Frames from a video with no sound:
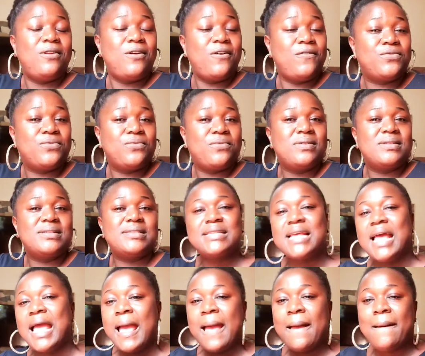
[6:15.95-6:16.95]
loved
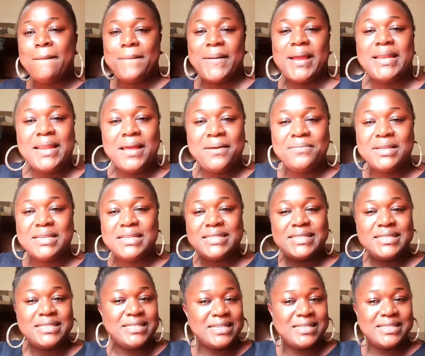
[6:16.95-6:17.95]
ones. My name
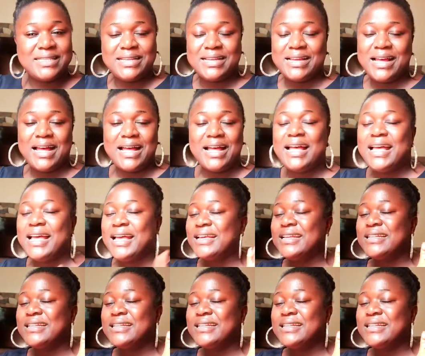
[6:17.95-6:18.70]
is Jessica.